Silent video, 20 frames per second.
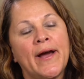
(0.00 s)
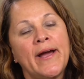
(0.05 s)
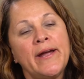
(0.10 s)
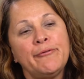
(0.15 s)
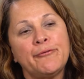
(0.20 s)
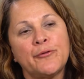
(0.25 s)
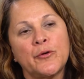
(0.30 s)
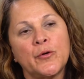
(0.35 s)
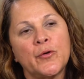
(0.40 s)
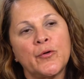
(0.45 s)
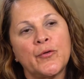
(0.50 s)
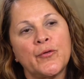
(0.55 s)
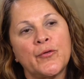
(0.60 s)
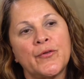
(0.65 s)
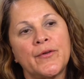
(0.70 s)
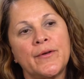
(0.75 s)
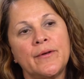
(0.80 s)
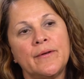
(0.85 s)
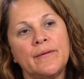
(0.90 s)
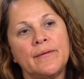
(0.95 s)
I
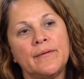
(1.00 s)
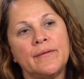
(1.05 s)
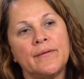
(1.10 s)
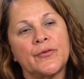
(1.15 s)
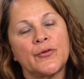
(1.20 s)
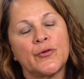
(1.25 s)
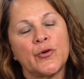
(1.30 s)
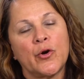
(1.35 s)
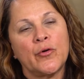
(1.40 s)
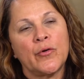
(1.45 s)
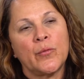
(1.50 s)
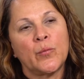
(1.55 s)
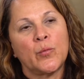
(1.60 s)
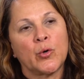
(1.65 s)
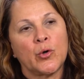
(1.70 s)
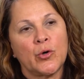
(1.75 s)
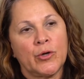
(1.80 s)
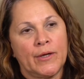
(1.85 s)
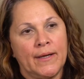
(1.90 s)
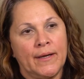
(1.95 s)
first started
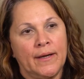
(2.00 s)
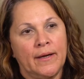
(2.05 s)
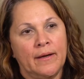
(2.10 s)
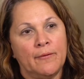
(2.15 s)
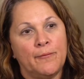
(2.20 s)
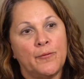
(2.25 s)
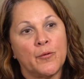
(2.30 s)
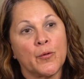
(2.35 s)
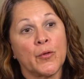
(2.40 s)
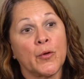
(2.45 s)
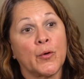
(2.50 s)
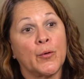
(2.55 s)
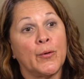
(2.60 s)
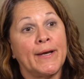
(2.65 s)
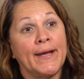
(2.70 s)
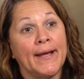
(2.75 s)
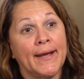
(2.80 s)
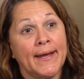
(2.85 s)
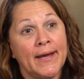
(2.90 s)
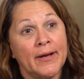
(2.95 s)
working for the
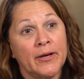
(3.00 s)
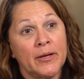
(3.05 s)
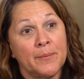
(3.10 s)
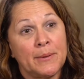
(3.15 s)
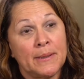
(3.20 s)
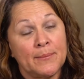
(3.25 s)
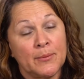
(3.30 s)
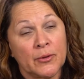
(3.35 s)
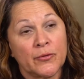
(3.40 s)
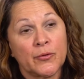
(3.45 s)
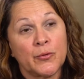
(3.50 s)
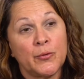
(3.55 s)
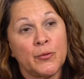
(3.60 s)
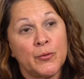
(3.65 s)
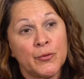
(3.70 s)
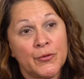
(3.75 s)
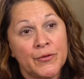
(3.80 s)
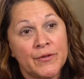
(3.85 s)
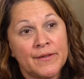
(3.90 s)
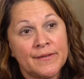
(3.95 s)
Gwinnett County Public
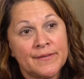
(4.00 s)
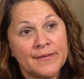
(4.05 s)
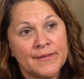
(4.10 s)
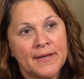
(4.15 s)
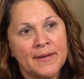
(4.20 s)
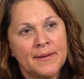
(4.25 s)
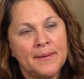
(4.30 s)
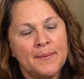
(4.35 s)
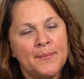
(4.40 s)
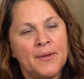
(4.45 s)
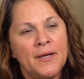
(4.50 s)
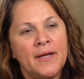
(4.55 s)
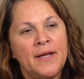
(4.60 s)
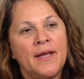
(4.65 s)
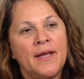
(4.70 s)
School System,